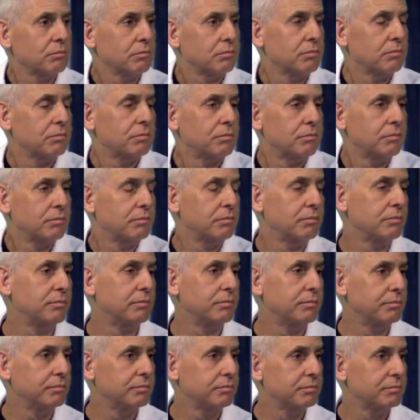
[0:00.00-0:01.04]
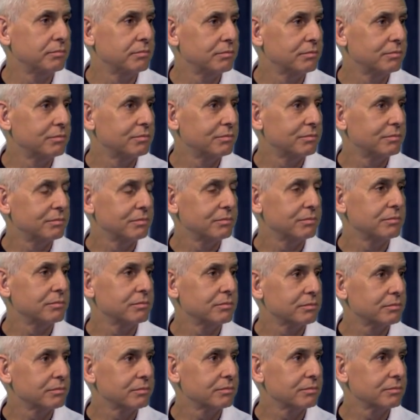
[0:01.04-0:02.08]

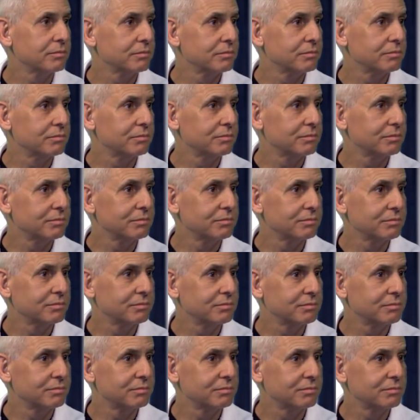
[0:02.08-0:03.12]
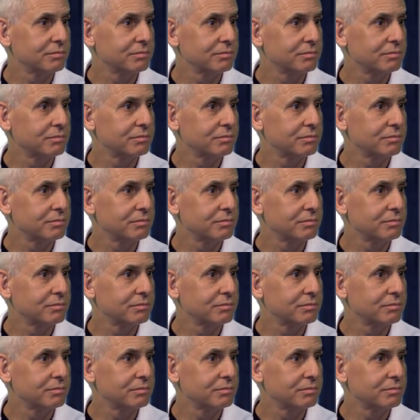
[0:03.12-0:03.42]
(silent)